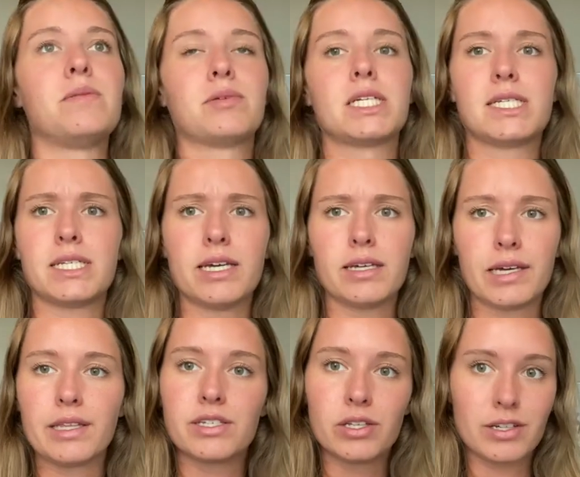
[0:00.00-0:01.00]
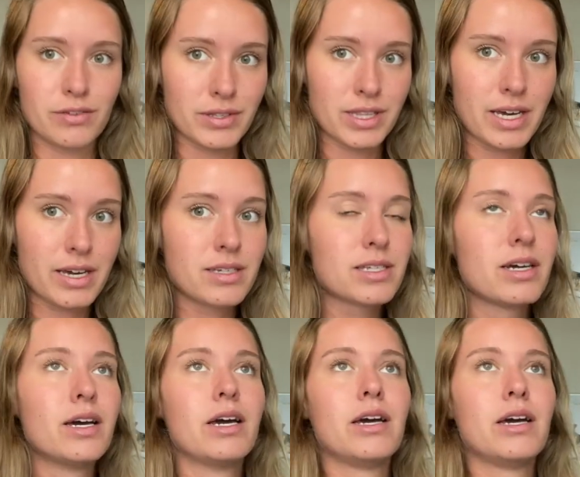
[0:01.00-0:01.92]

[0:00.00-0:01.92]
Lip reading: be able to see, like, these are the different things